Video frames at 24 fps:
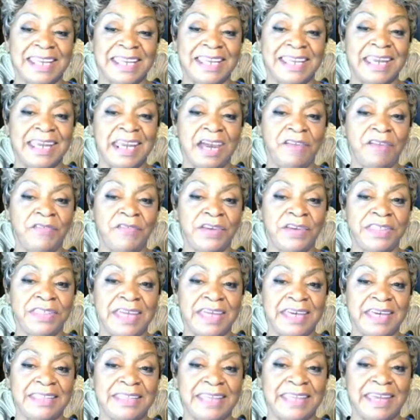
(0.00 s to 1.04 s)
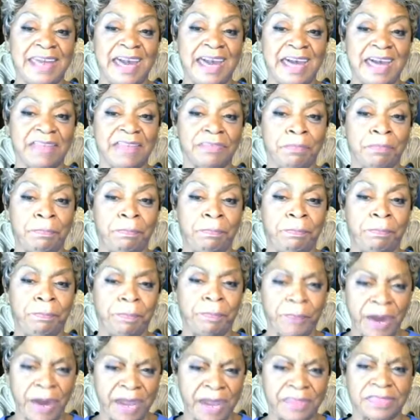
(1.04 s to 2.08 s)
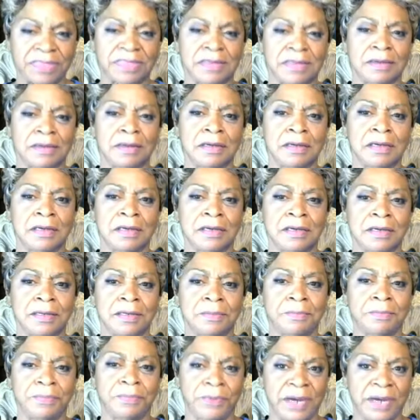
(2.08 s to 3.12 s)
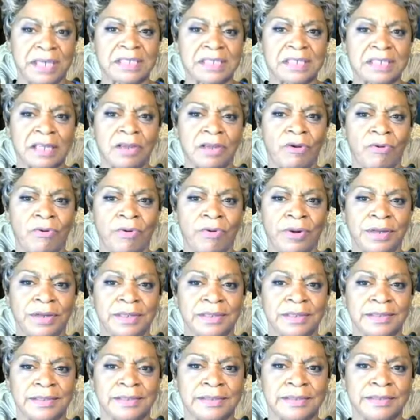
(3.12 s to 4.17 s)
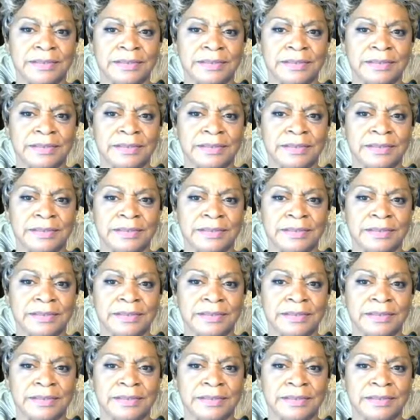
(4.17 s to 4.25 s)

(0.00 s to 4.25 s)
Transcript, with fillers: He said, Let everything that hath breath praise the Lord.